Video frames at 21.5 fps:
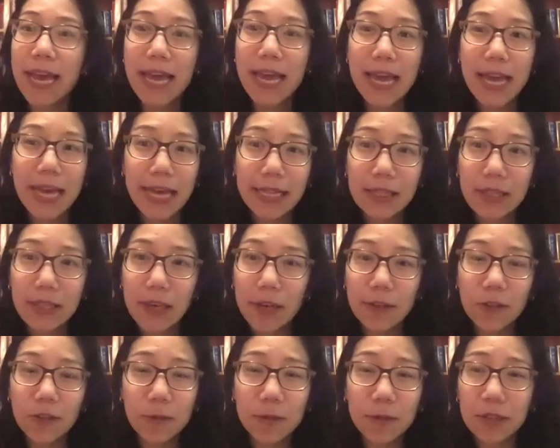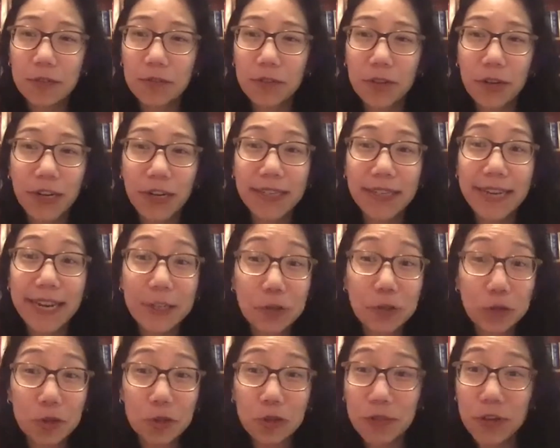It's also about the very
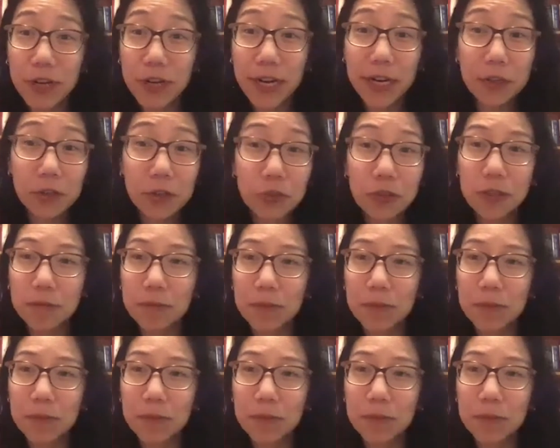nature of our country,